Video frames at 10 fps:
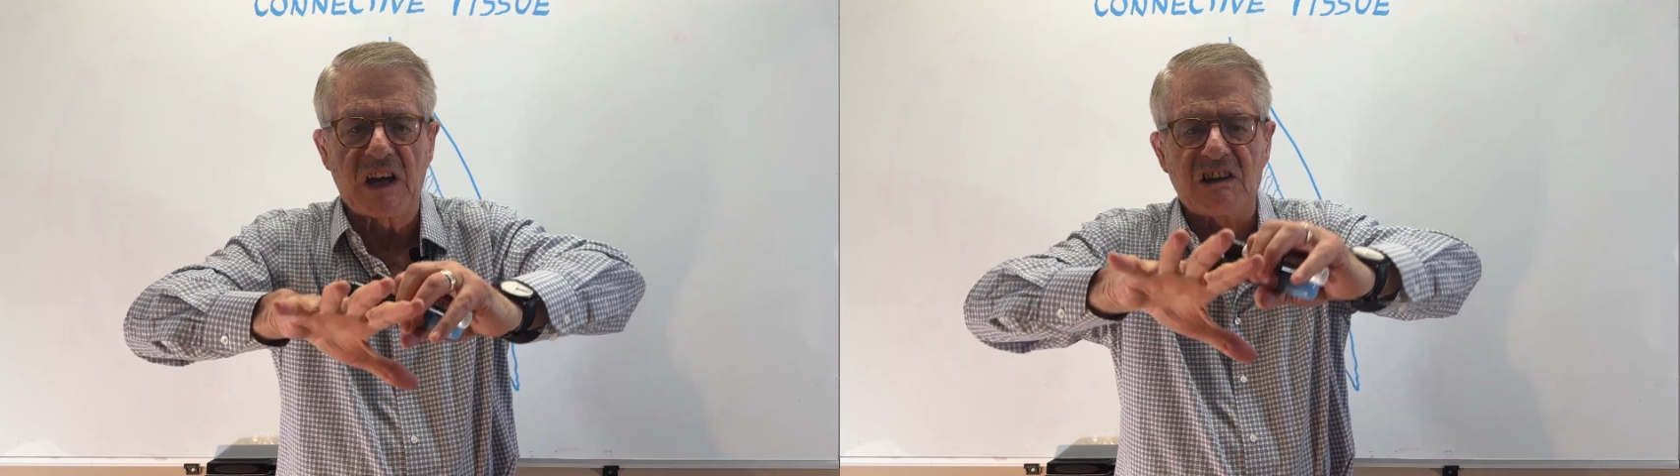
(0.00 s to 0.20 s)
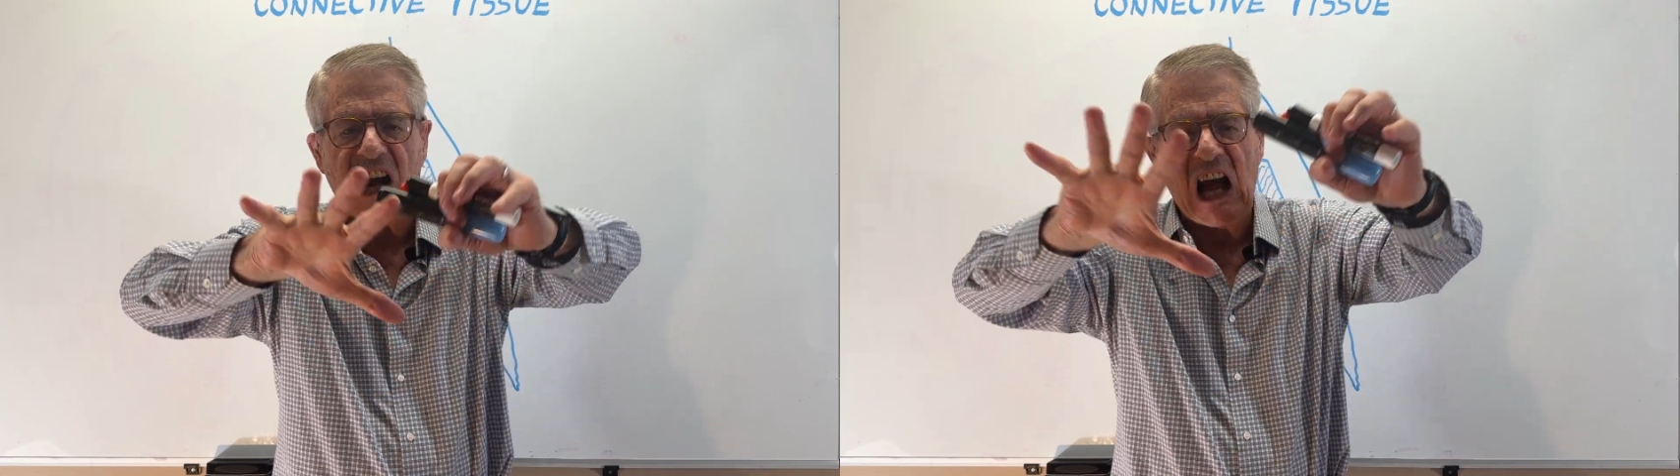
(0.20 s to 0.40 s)

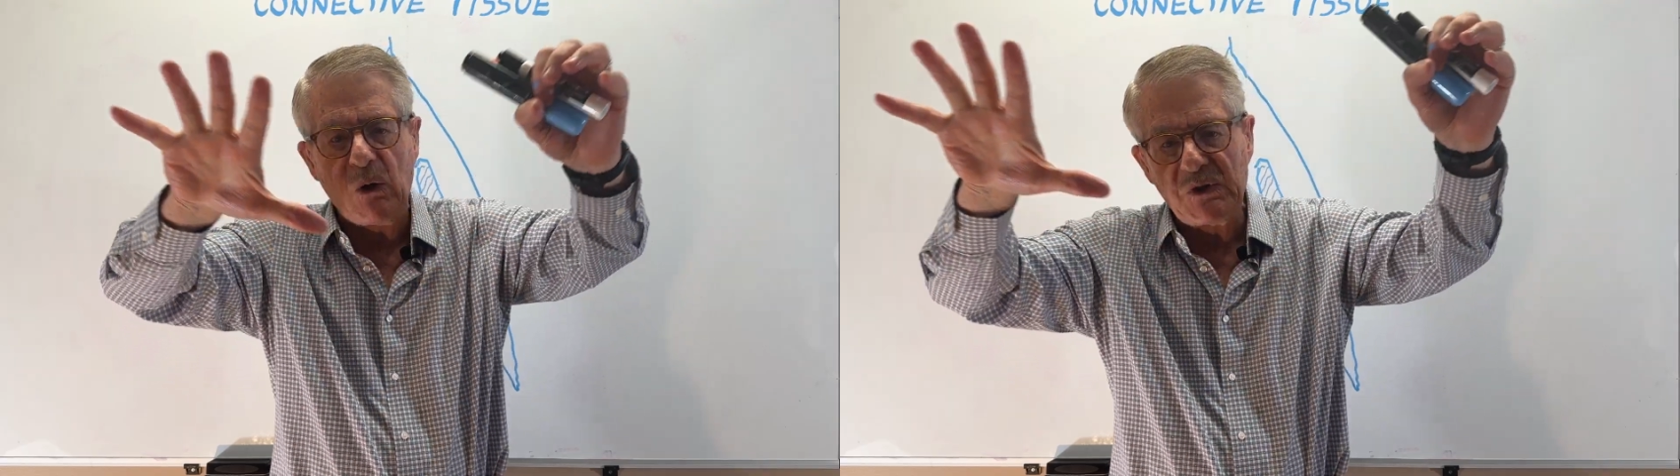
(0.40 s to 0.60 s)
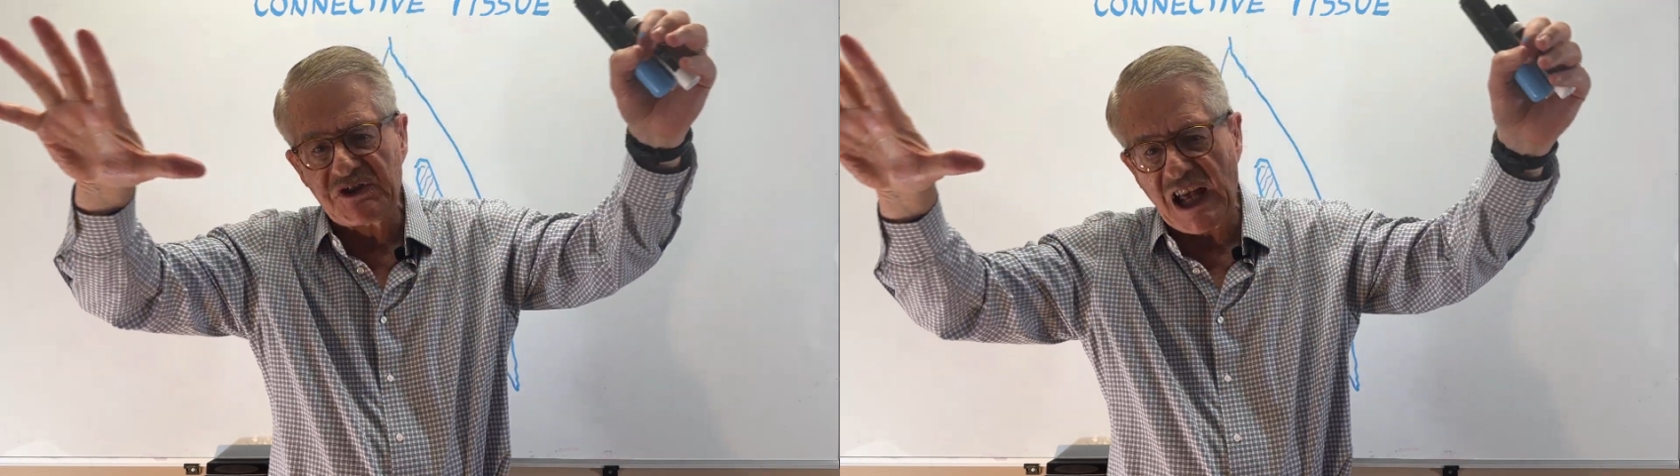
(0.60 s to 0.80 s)

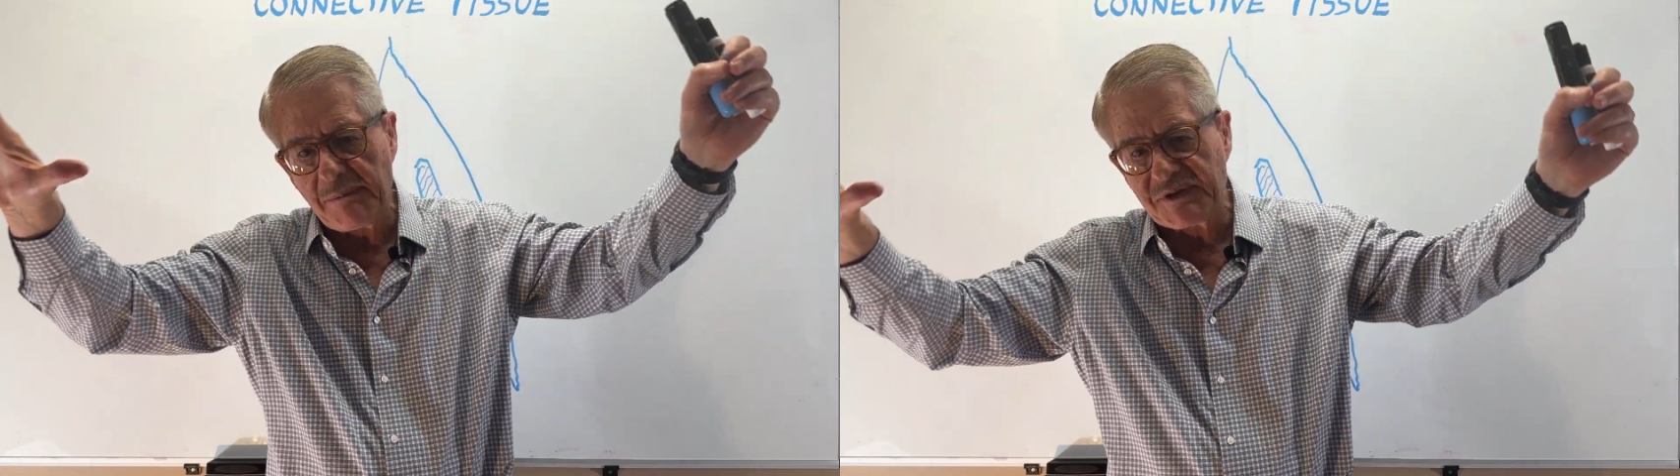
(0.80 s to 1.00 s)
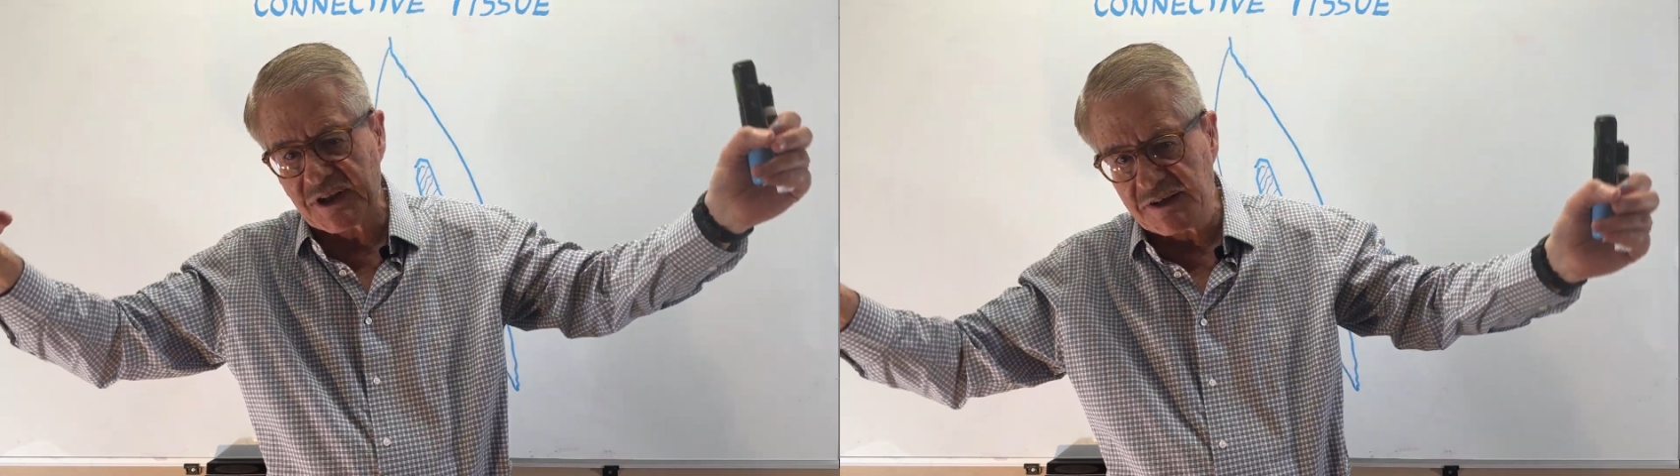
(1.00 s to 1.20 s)
ground
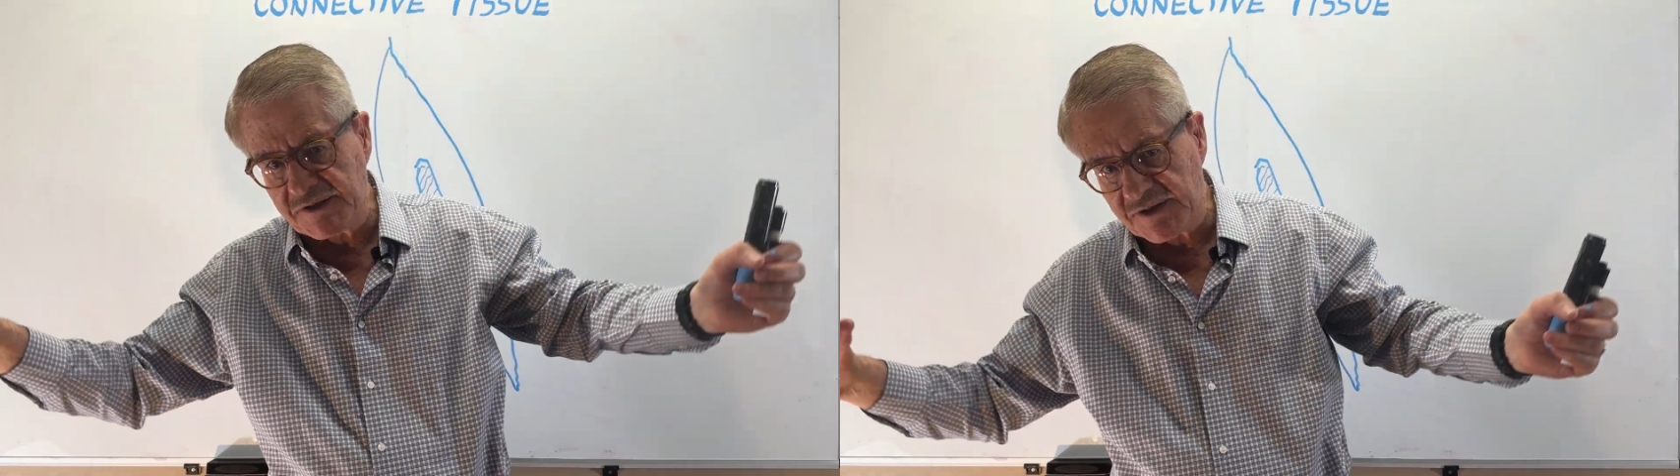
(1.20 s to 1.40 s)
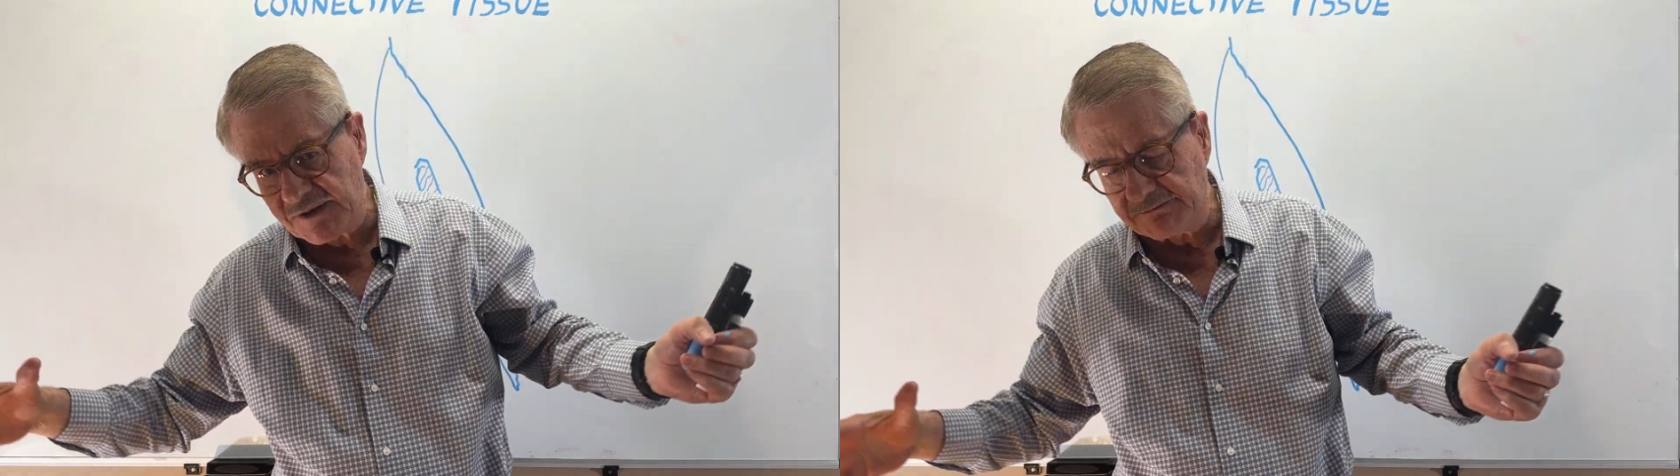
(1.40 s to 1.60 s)

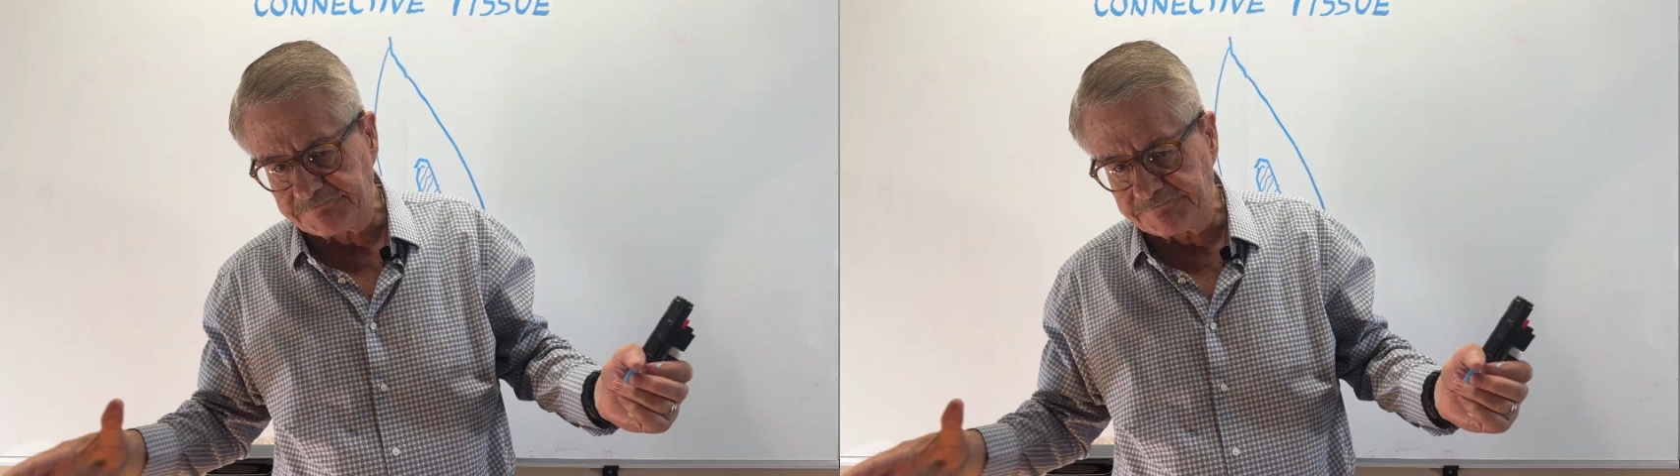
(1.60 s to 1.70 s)
substance